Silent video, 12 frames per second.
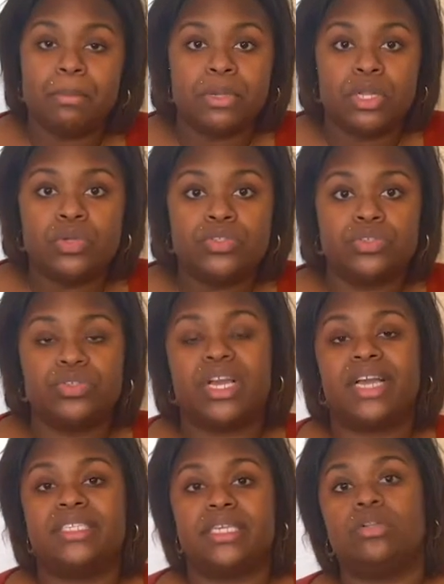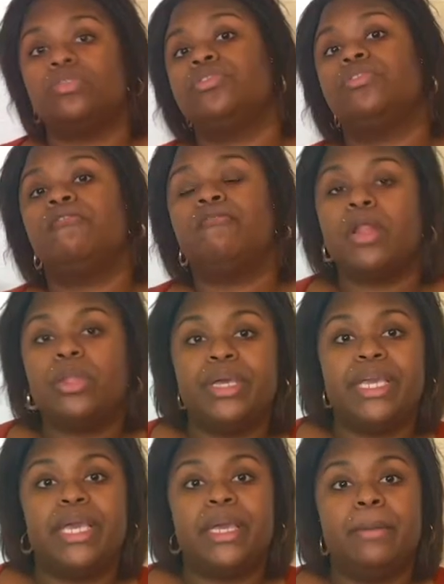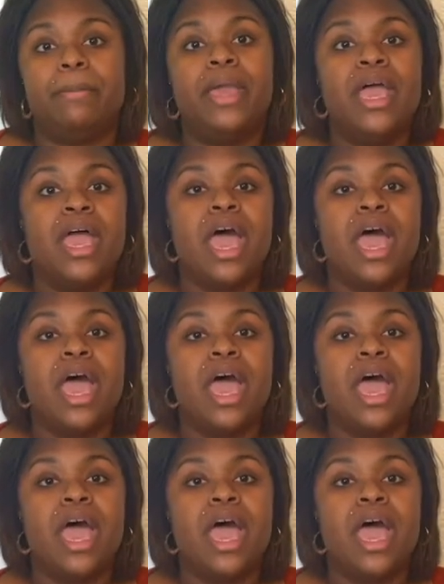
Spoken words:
below so you guys can also follow him,